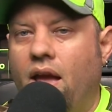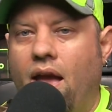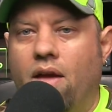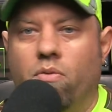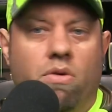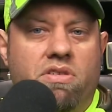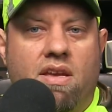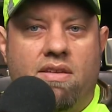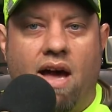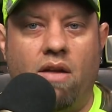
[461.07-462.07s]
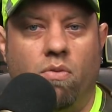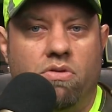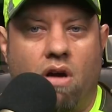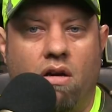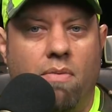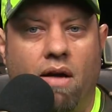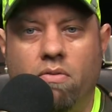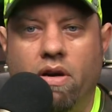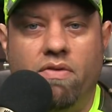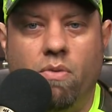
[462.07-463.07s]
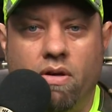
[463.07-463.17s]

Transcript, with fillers: And we'll sit down and we'll talk about whatever you